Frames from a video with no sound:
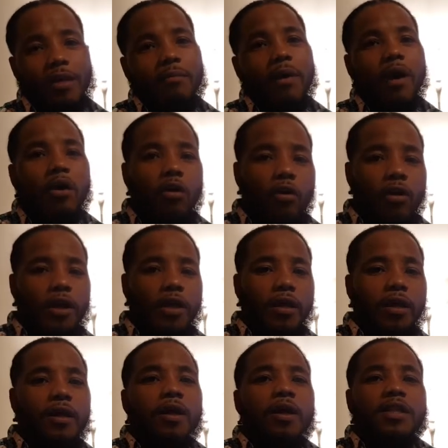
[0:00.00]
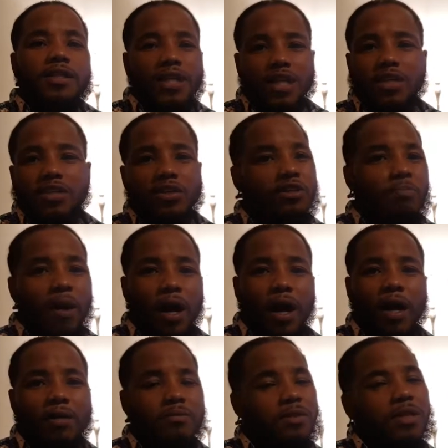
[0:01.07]
and my hard hitter tinctures,
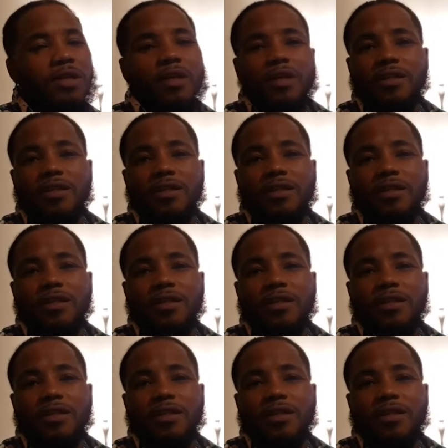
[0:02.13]
bombs,